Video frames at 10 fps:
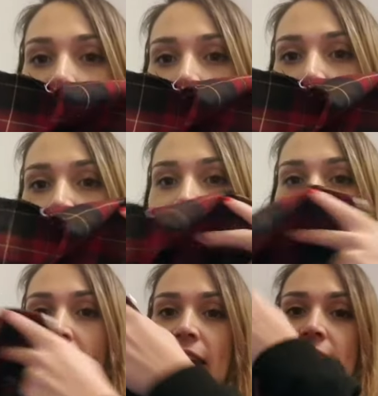of the
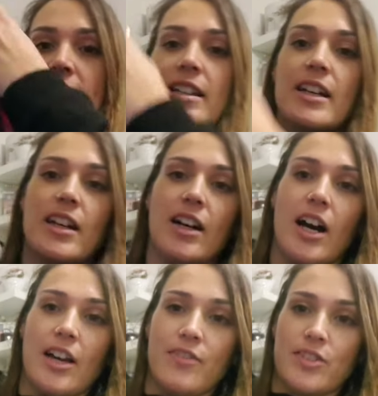dress.
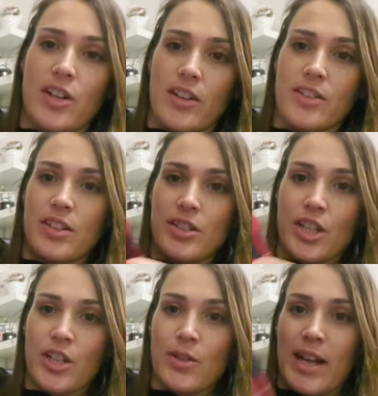I've done
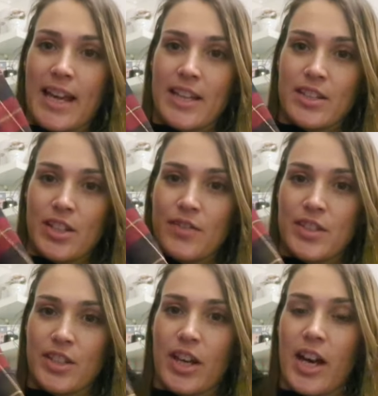two layers of
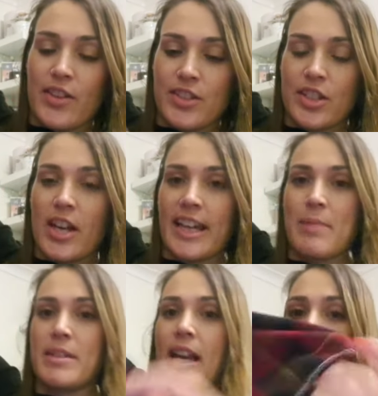skirt. The skirt
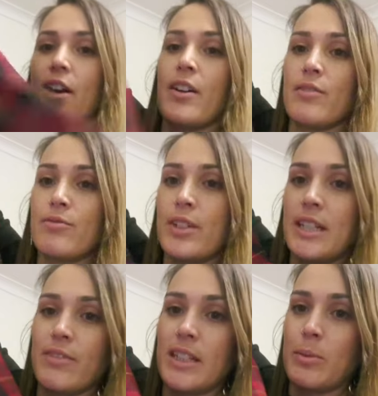came together
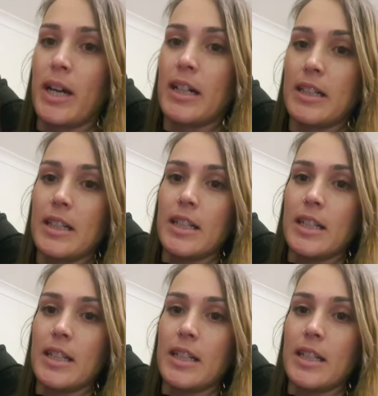really, really well.